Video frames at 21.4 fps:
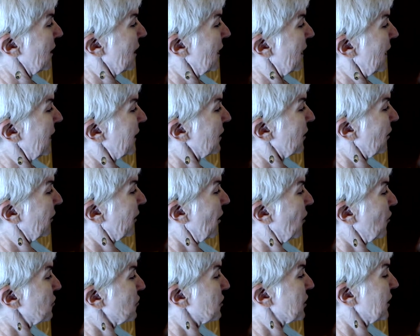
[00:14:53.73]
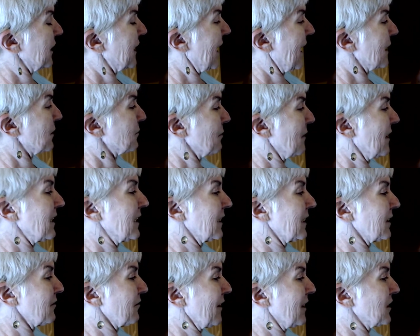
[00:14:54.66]
and although she'd had many
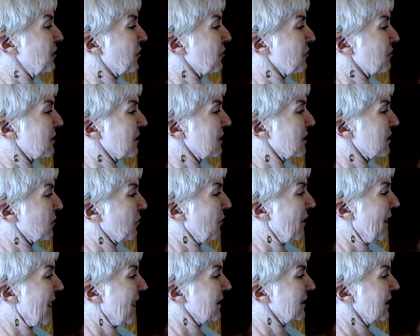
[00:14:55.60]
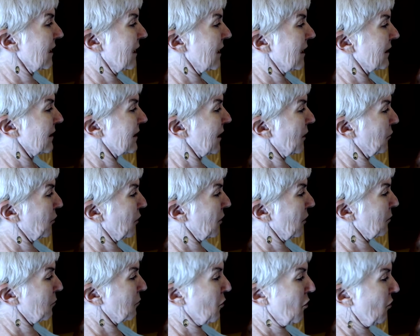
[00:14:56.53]
adventures as a rat, there were
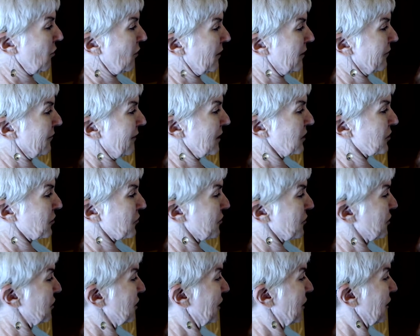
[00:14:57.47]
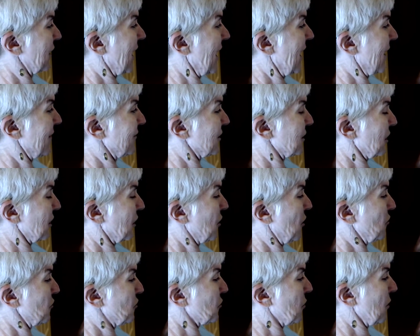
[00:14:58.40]
more adventures she could have as a
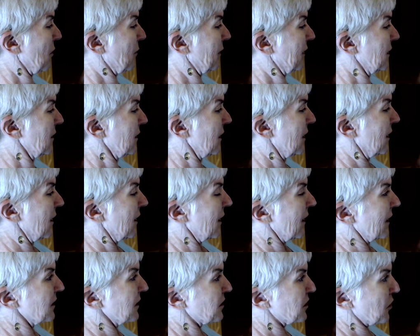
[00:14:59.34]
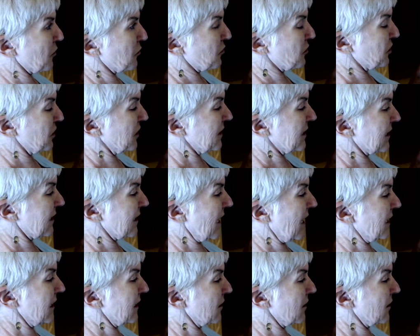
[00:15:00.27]
coachwoman, and so she stayed in her